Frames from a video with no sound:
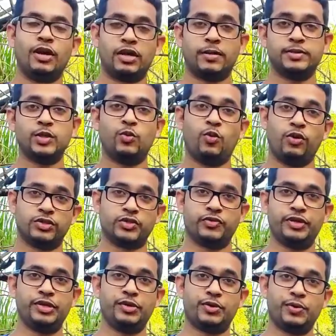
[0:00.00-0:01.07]
it comes to
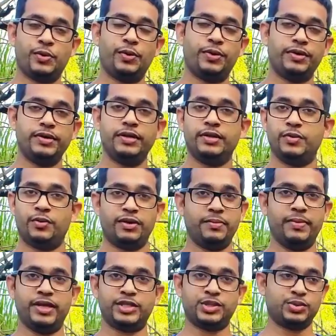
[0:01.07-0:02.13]
watering your corn, you want to
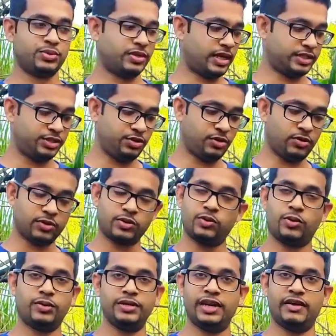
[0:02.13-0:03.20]
make sure that your
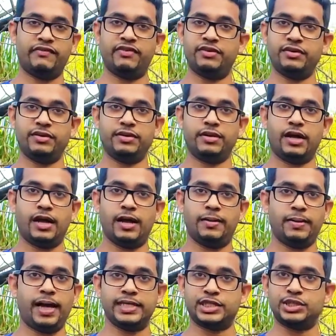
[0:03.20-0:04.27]
corn never
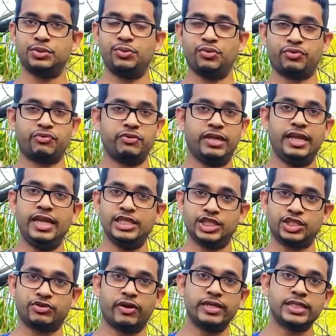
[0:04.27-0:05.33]
has to go through the heat
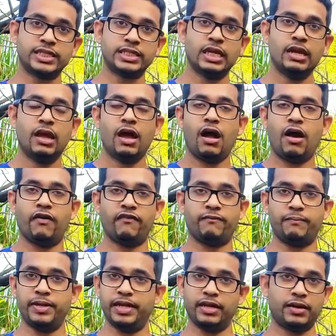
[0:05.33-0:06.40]
stress
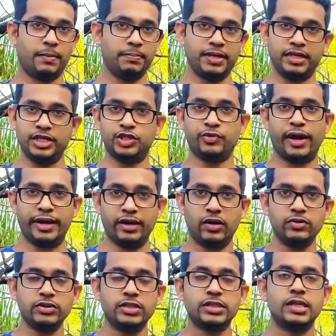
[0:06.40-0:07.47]
of being completely dried
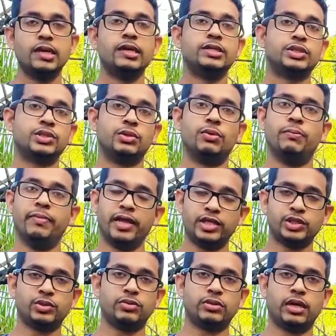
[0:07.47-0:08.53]
out. So make
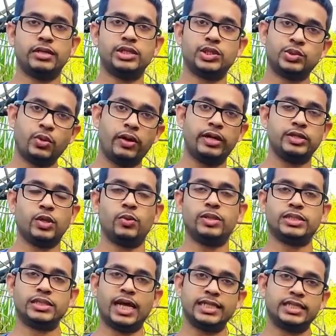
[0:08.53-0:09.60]
sure that the soil is
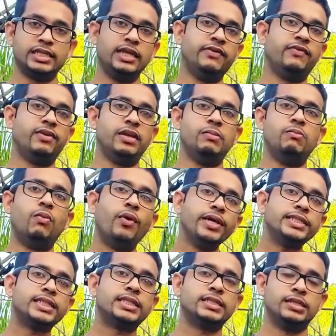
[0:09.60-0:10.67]
always nice and evenly
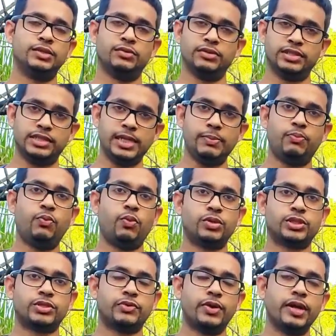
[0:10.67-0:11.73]
moist. Deep
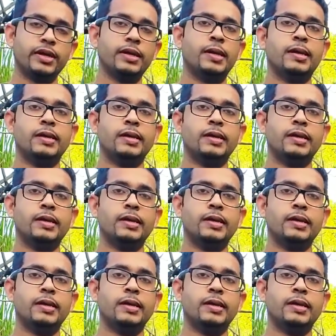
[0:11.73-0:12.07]
watering,